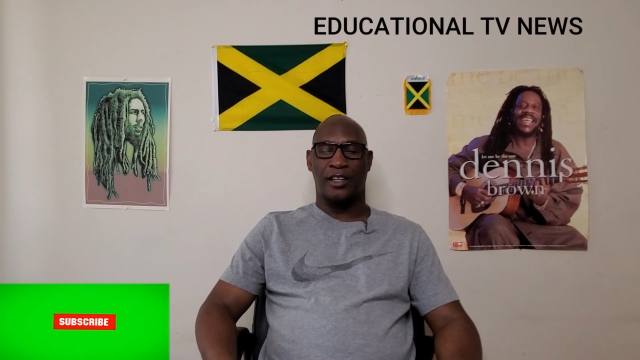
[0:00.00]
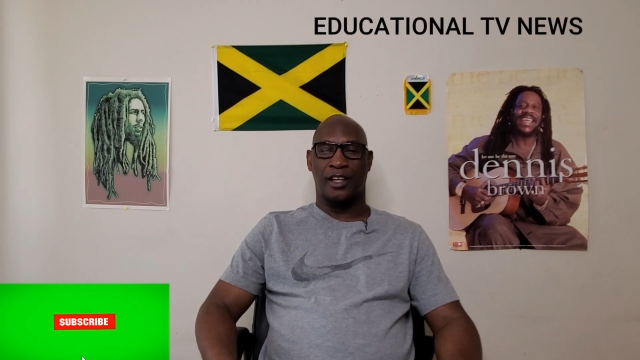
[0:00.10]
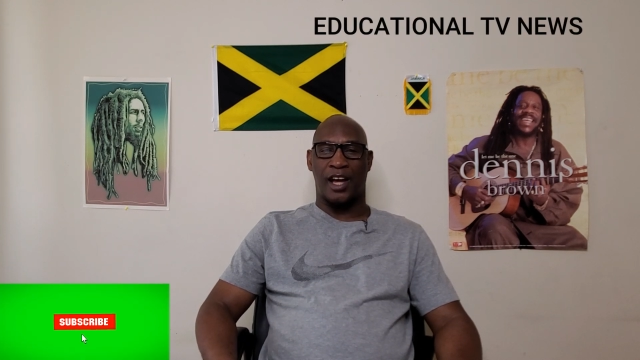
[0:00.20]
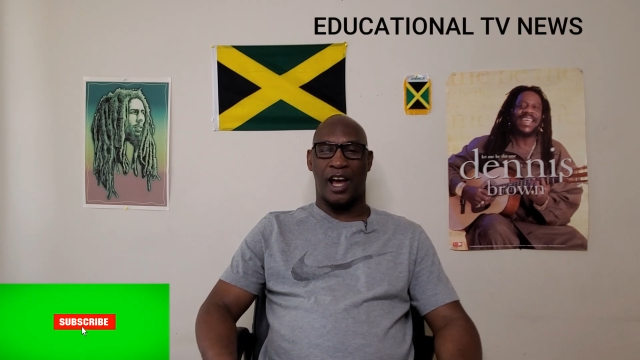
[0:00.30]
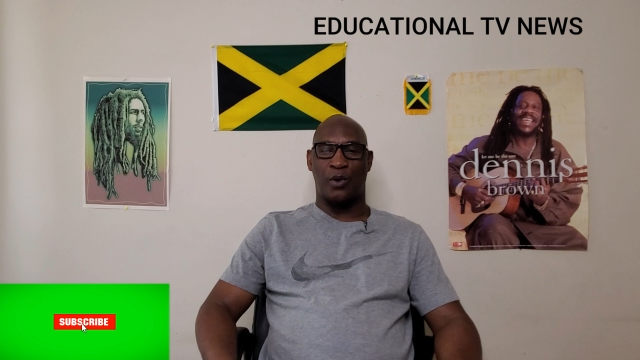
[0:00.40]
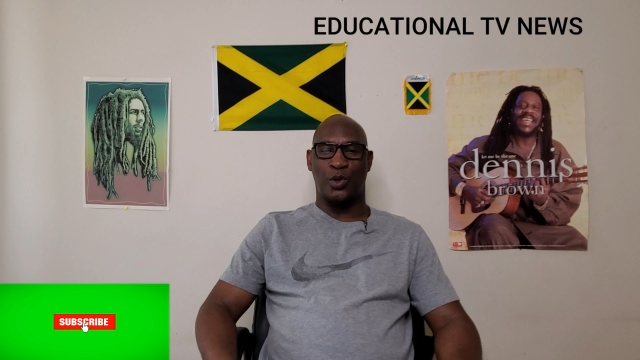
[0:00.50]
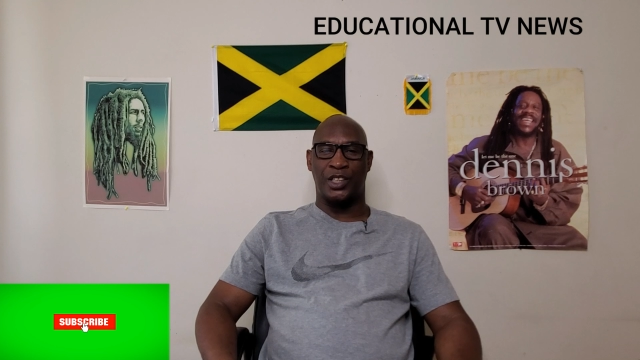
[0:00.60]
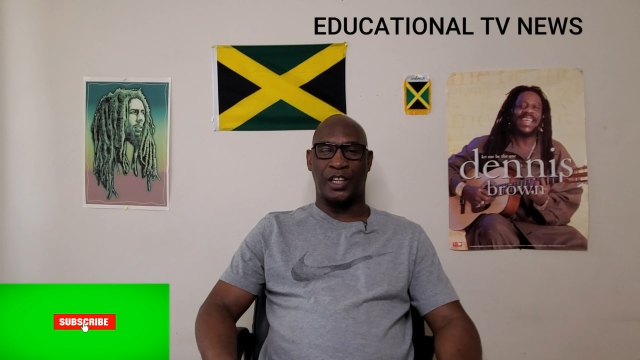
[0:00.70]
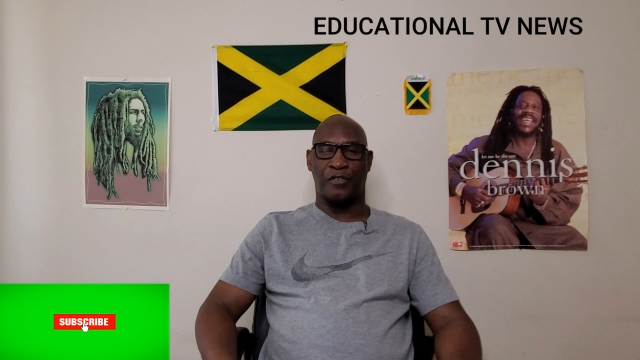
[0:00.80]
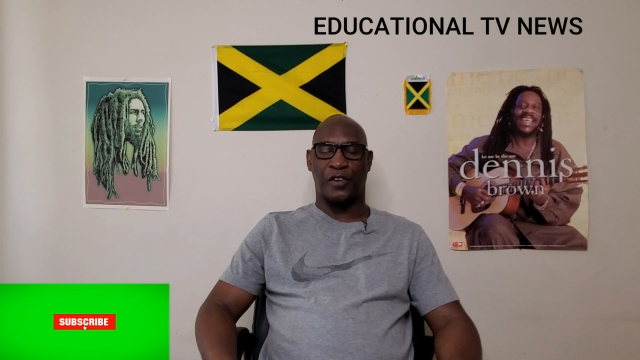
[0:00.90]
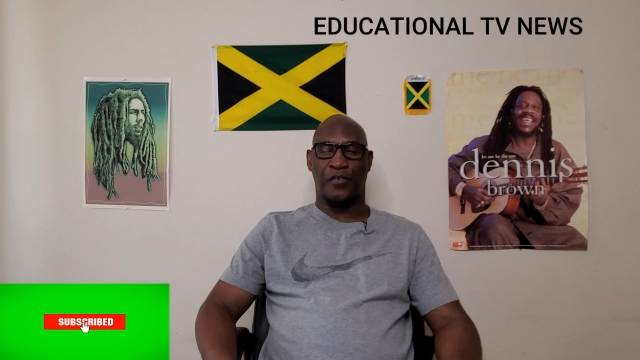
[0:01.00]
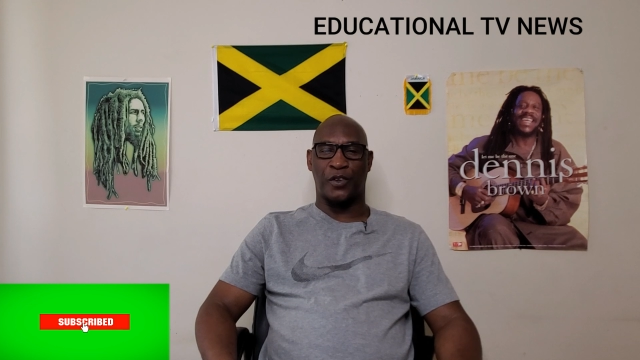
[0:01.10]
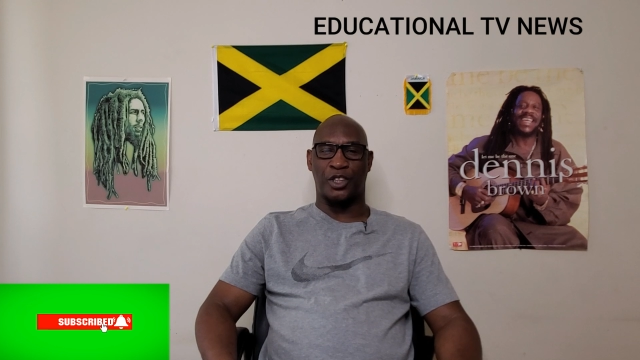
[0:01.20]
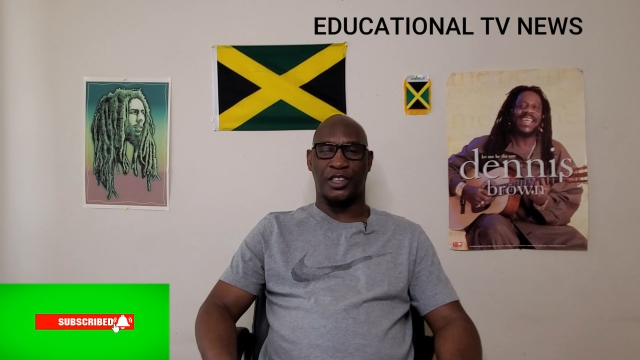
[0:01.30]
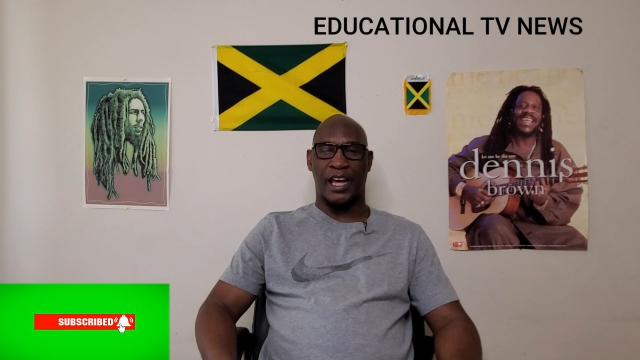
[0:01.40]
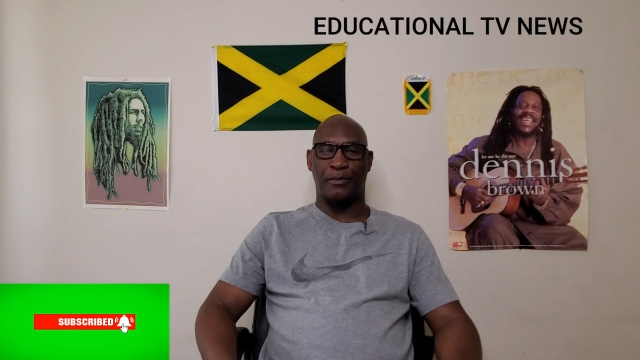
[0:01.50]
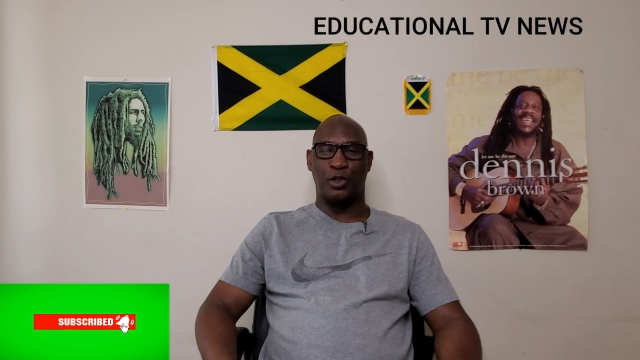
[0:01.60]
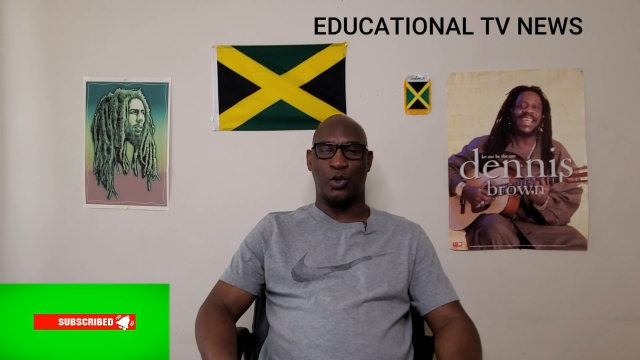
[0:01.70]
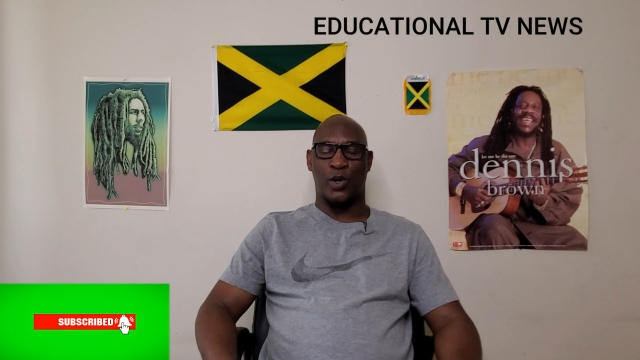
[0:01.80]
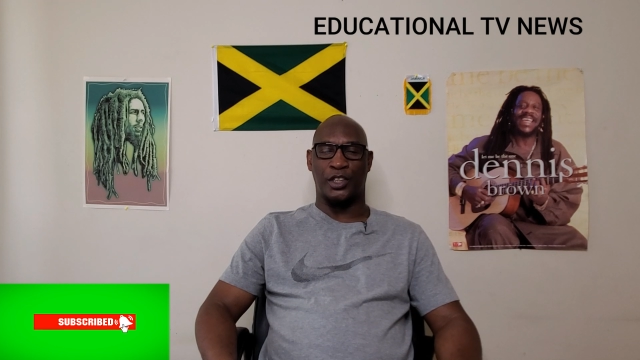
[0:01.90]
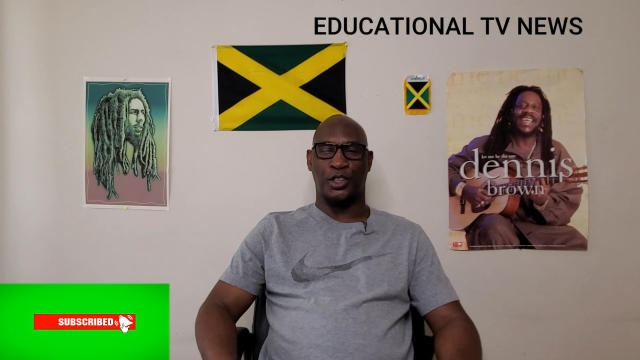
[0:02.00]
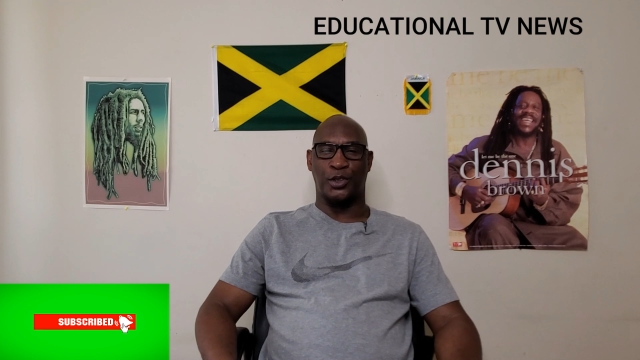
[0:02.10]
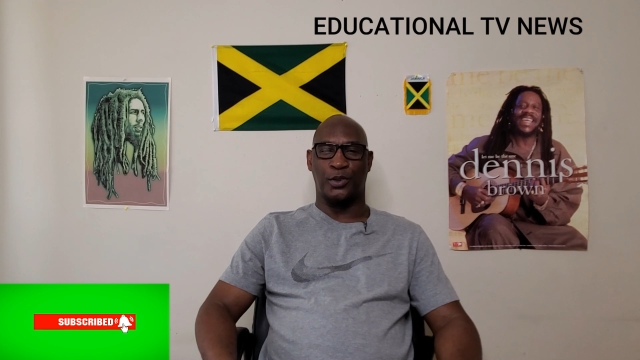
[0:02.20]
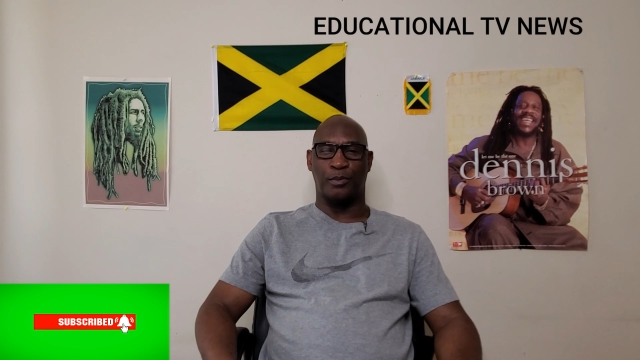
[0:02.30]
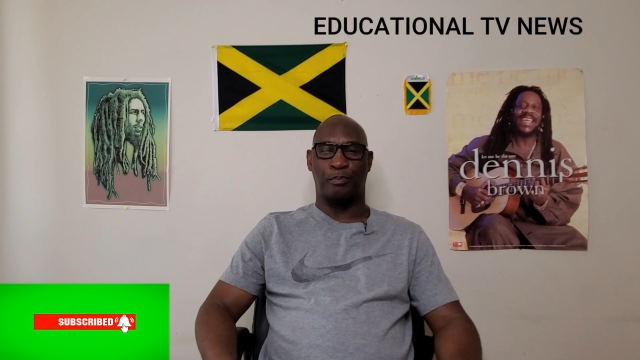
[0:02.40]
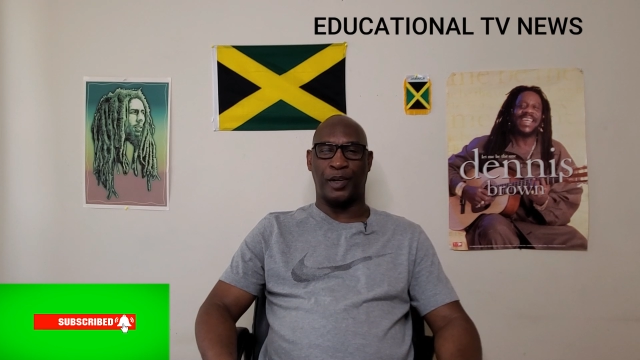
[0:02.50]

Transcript: and all who is here for the first time, you know what to do.